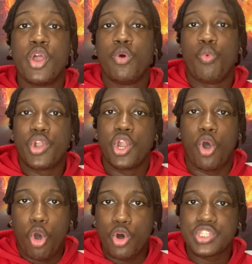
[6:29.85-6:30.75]
one of the
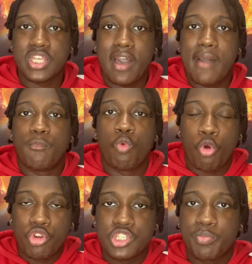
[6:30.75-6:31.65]
all-time
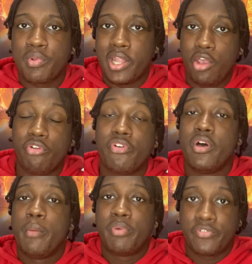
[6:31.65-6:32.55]
worst playoff
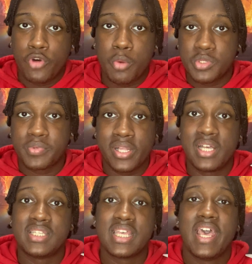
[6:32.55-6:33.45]
performers
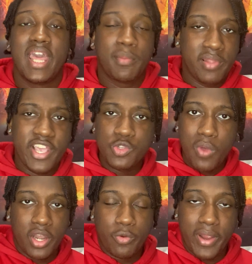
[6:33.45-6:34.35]
because he plays
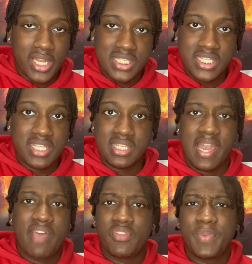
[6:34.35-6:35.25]
well in the regular season,
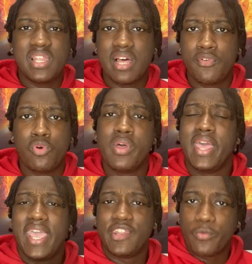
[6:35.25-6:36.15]
MVP level
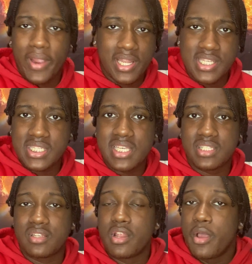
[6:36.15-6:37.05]
in the regular
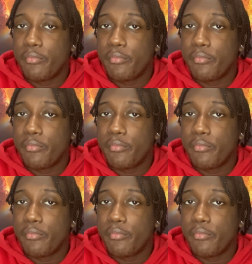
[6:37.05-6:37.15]
season.